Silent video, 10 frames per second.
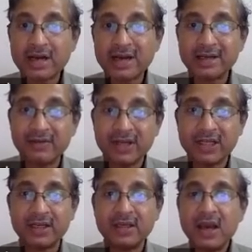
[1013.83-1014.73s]

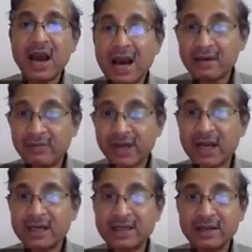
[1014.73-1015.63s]
connectivity, highway
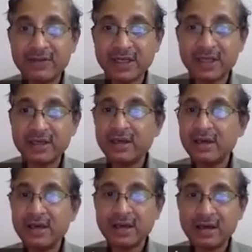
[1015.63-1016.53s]
connectivity,
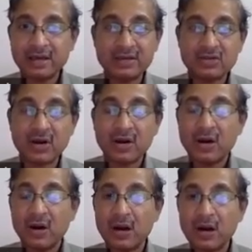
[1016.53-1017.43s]
is
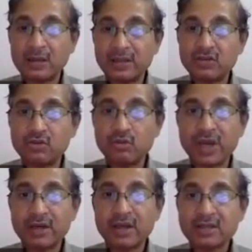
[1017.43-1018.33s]
these two
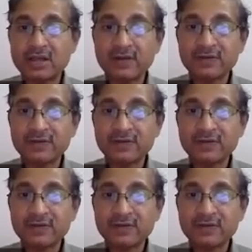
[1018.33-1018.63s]
areas are